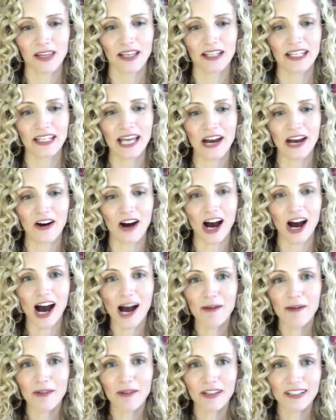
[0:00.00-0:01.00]
Now,
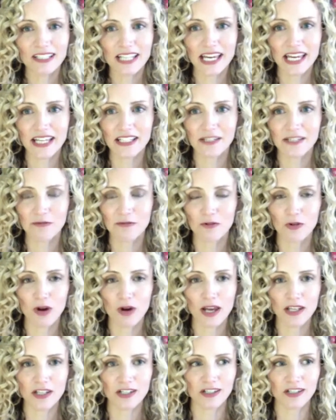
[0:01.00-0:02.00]
I'm going to take some
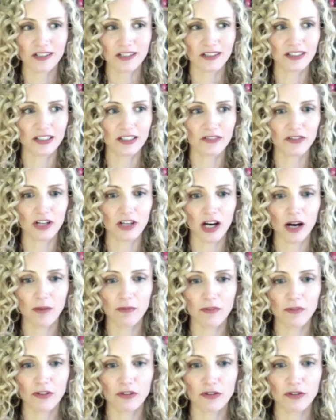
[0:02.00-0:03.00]
questions that have
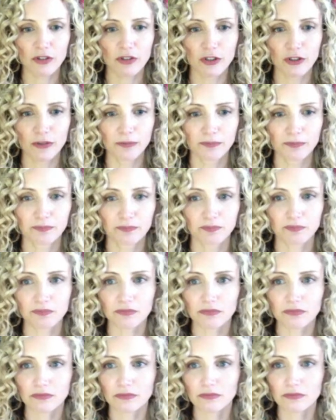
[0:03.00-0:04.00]
come through
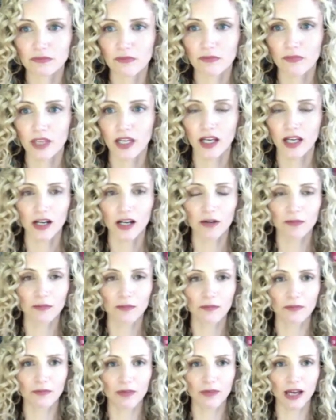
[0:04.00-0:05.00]
um,
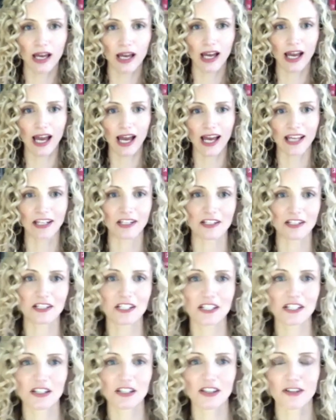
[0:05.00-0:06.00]
and
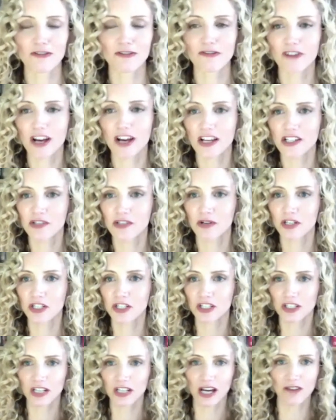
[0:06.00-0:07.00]
the first
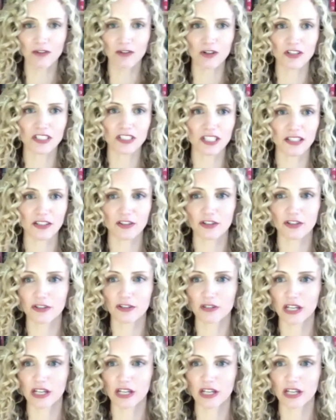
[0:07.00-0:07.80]
question I've got sent through